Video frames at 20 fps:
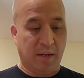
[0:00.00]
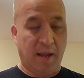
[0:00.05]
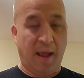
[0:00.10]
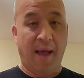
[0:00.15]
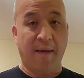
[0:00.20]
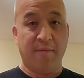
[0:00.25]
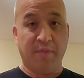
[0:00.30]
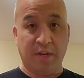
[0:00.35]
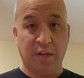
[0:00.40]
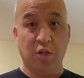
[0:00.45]

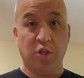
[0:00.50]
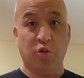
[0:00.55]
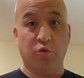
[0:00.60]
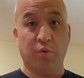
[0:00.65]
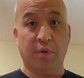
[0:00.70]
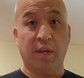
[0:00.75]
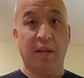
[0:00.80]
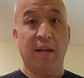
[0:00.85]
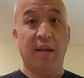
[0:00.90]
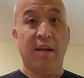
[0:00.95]
have an
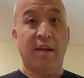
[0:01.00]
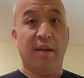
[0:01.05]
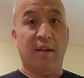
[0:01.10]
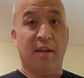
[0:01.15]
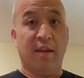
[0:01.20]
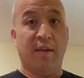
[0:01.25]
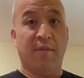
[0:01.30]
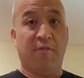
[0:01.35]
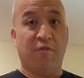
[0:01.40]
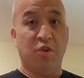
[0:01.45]
injury
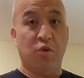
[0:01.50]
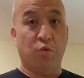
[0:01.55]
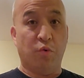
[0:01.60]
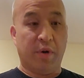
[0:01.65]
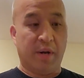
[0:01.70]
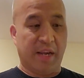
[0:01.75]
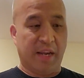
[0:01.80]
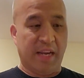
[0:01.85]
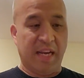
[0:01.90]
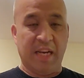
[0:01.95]
if you
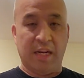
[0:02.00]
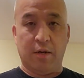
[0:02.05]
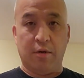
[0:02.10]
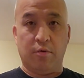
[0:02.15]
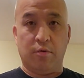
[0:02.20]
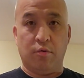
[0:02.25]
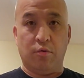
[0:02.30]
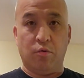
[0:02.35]
were to hit